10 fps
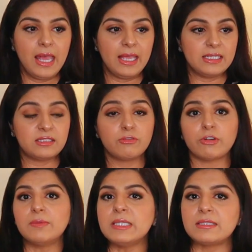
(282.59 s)
And
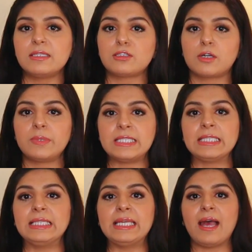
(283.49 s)
pharmacists are
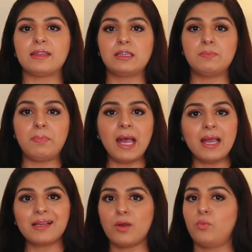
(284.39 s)
basically at the
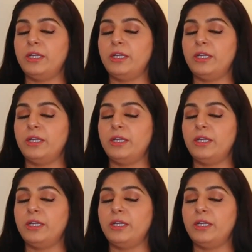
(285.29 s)
back.